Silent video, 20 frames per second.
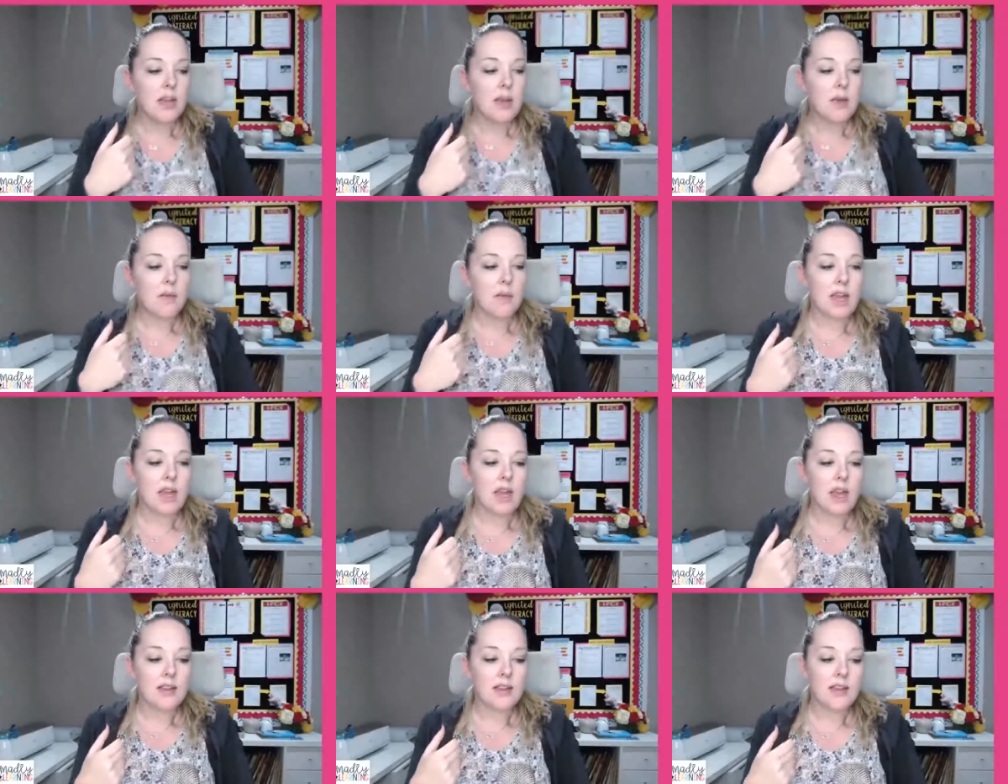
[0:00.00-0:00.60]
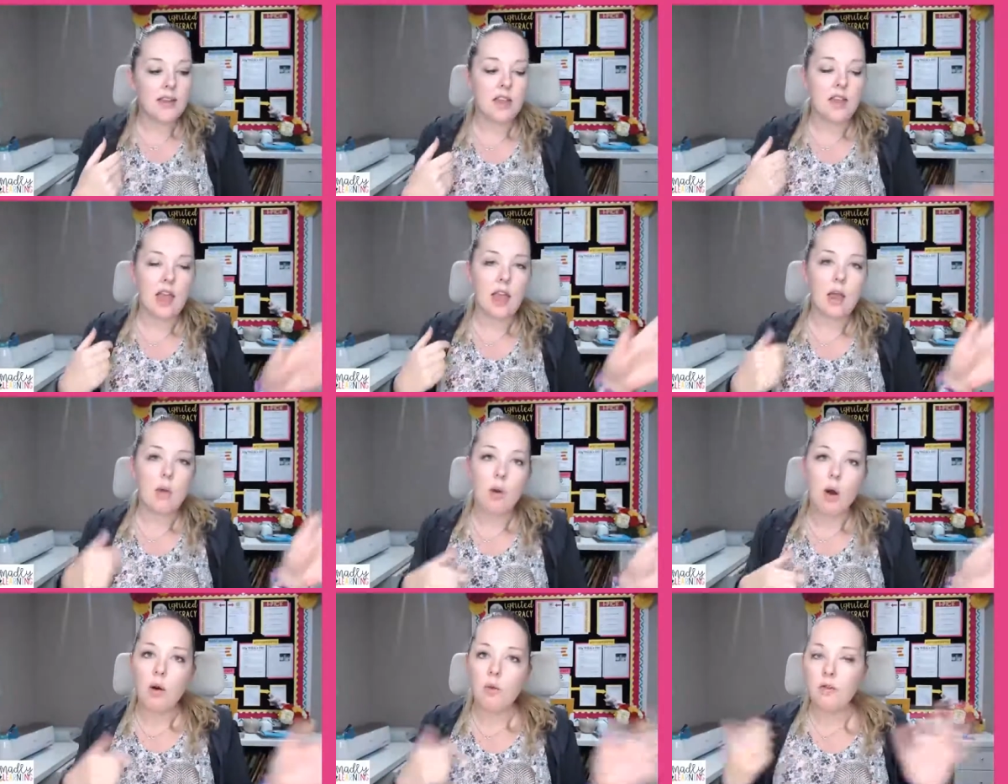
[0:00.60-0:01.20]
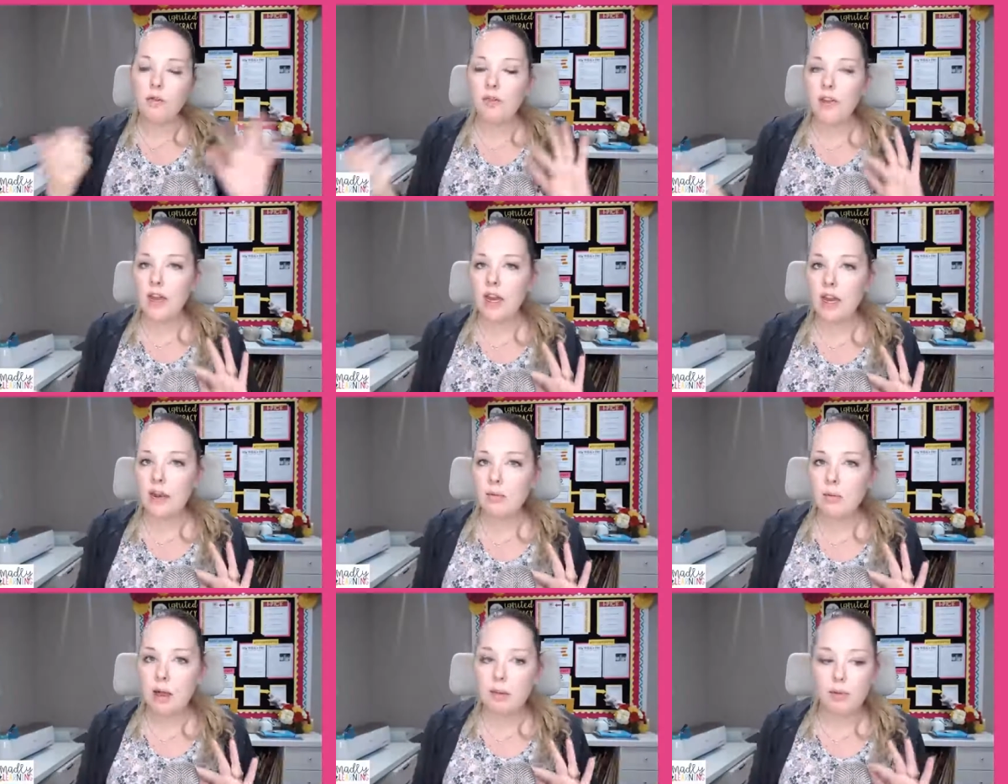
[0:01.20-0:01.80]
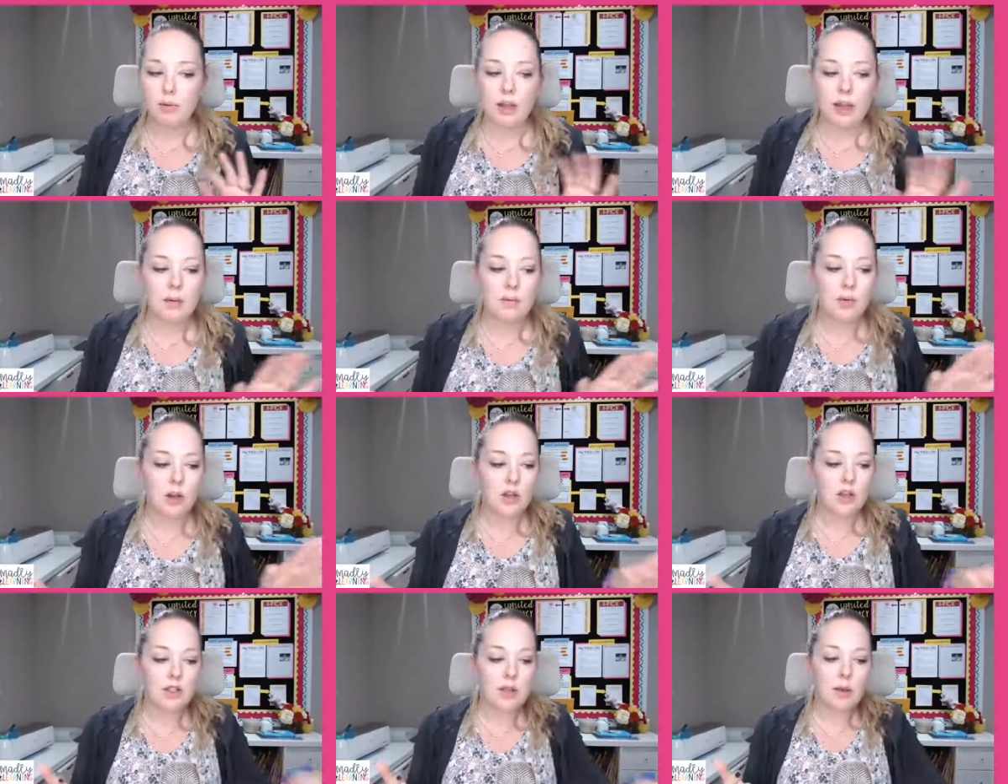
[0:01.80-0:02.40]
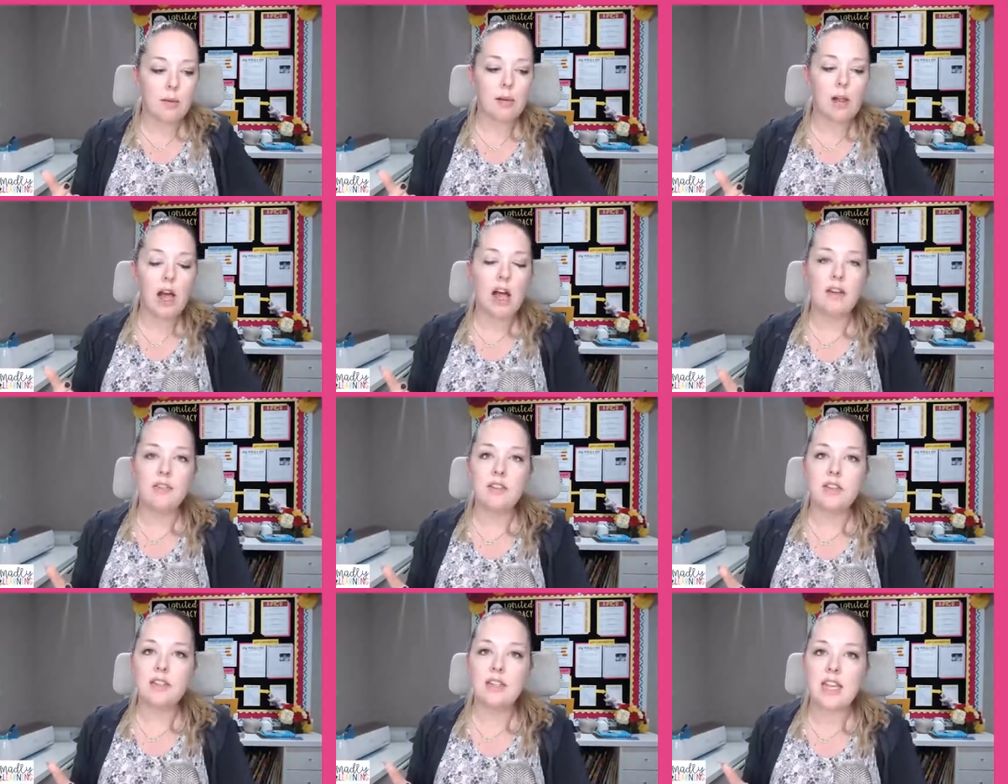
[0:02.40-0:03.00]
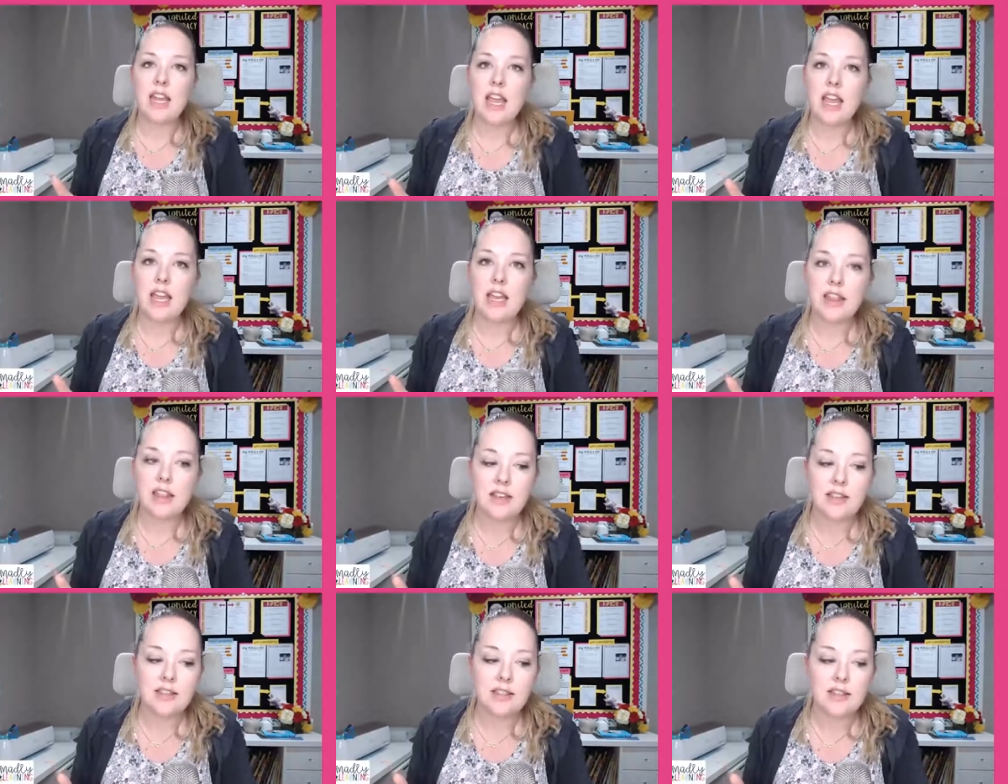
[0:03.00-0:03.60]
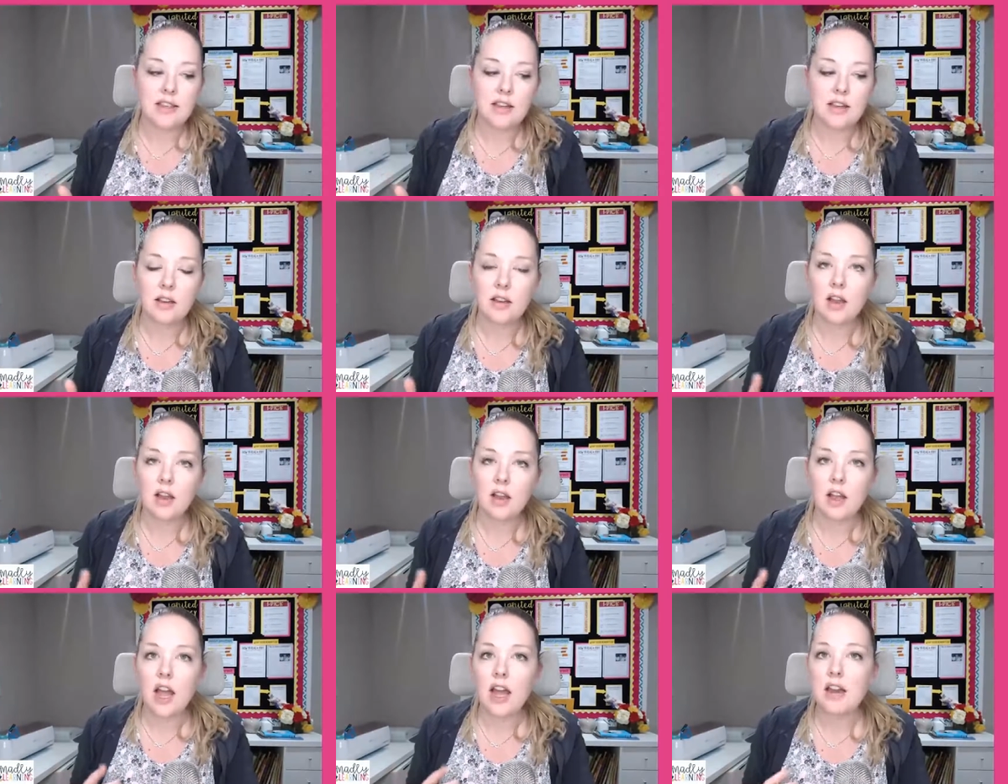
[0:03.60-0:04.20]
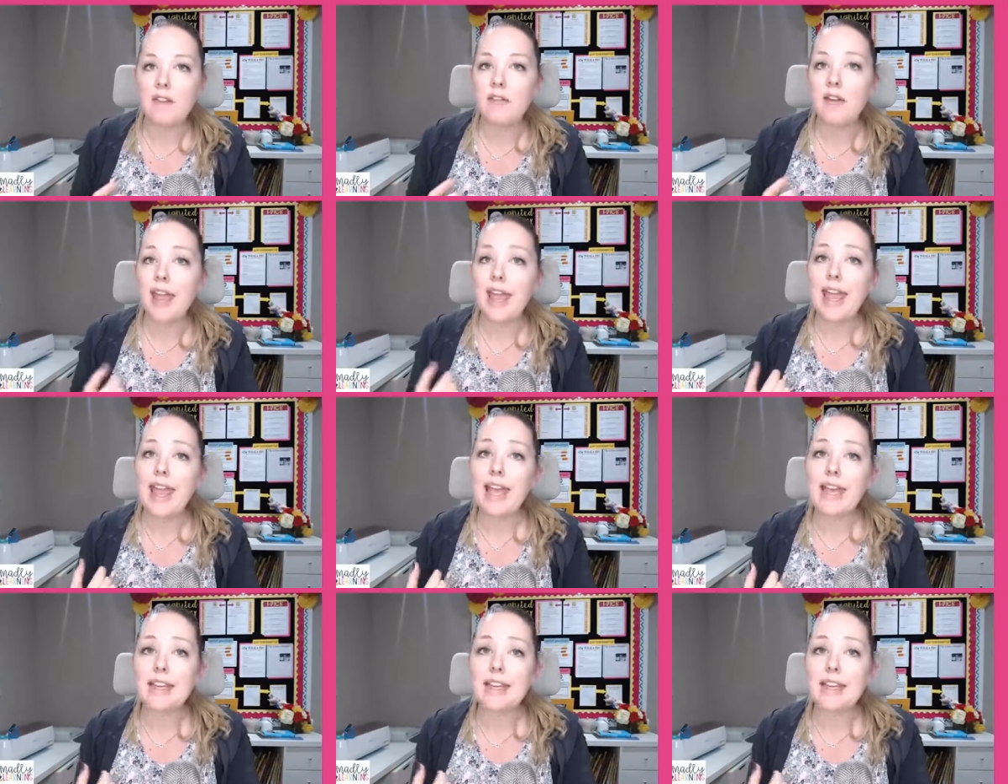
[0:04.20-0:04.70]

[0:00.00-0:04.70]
because they won't fit in my plan book. So I will often take this kind of hand